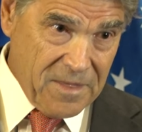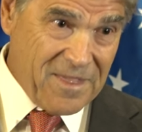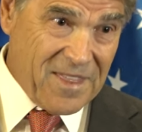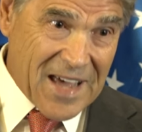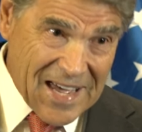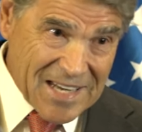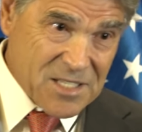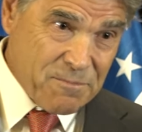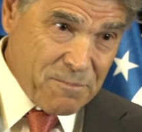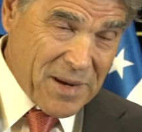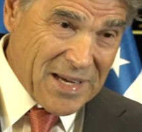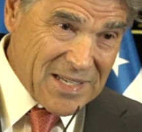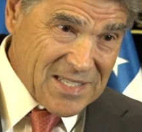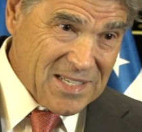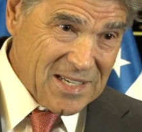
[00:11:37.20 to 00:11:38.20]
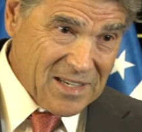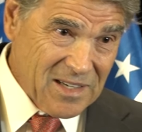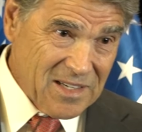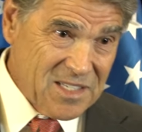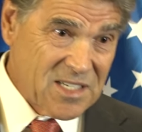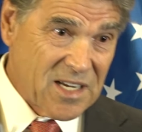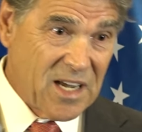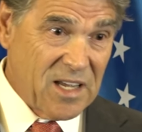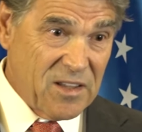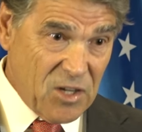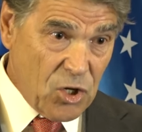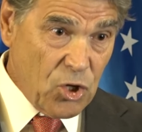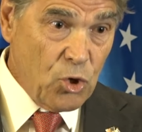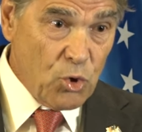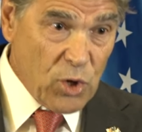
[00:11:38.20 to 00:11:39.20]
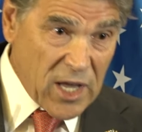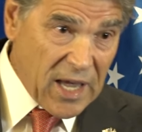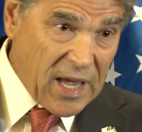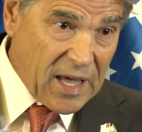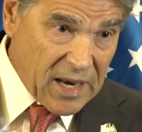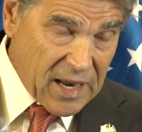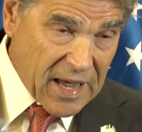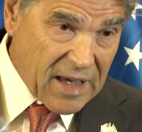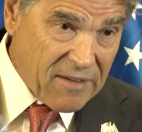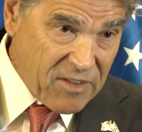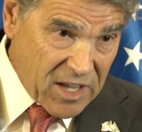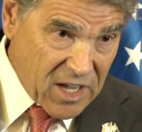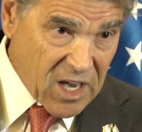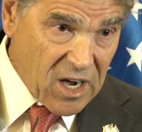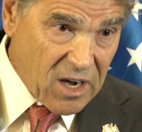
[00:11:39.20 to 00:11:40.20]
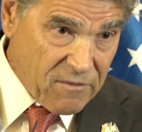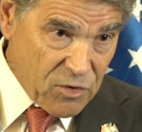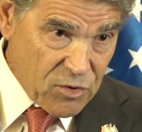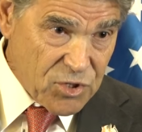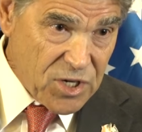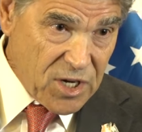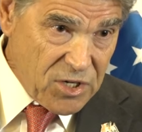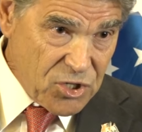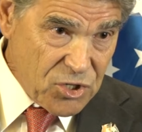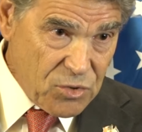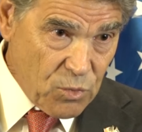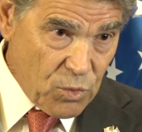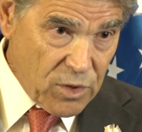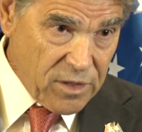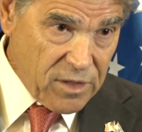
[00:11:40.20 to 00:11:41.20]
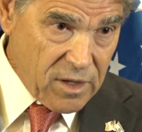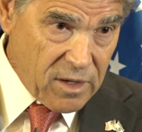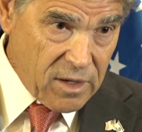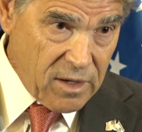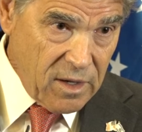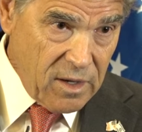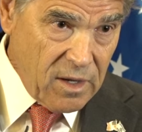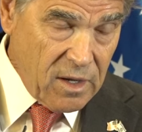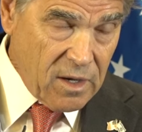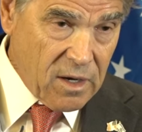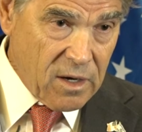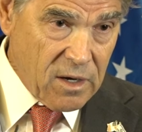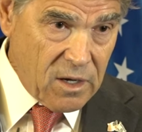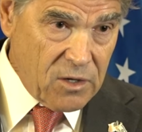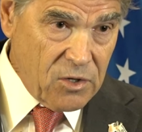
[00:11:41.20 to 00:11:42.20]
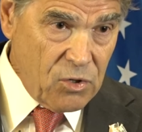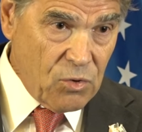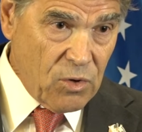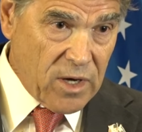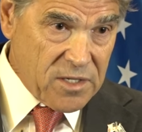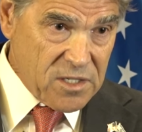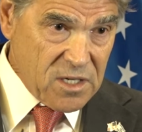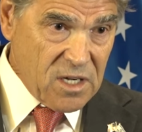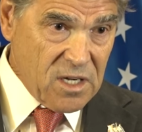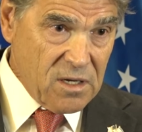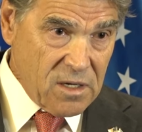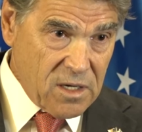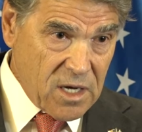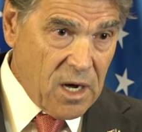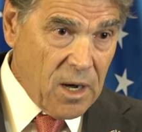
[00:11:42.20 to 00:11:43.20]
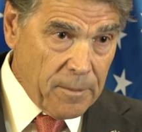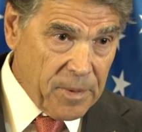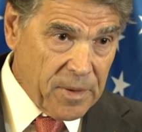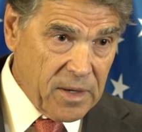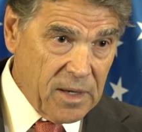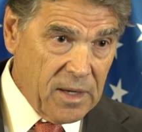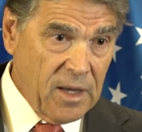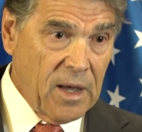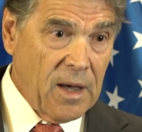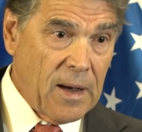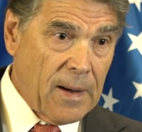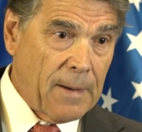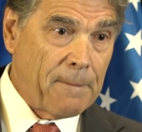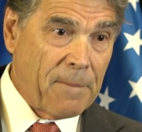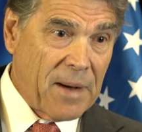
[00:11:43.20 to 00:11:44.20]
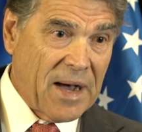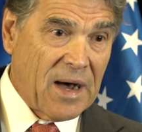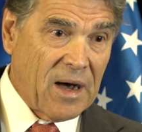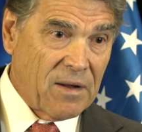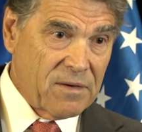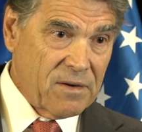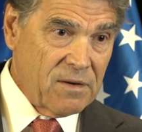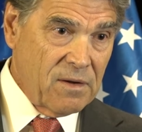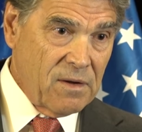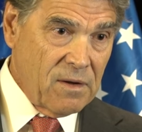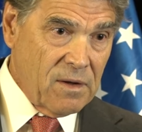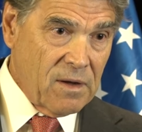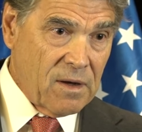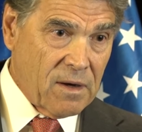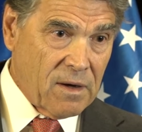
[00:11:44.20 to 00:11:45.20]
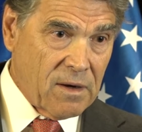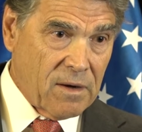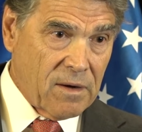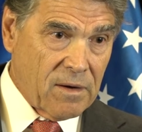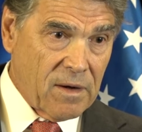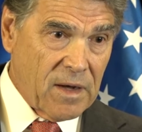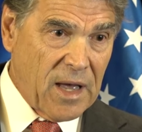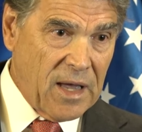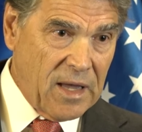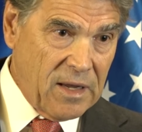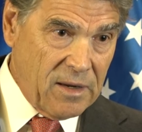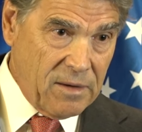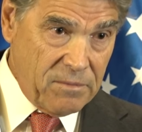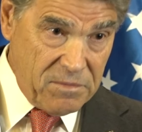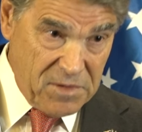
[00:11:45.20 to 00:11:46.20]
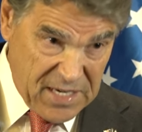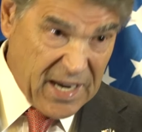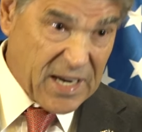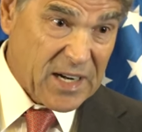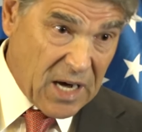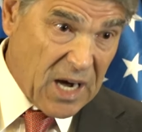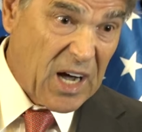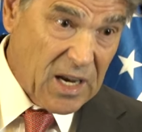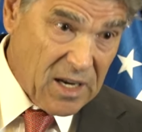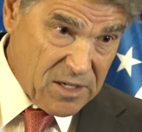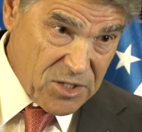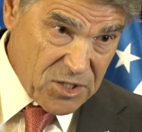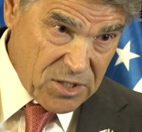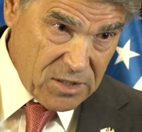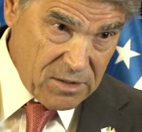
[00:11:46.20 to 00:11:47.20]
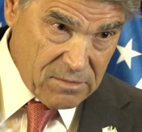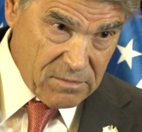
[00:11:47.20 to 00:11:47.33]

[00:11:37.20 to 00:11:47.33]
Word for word: that's basically saying that you can have a conversation with a, a U.S. company about uh, a technology.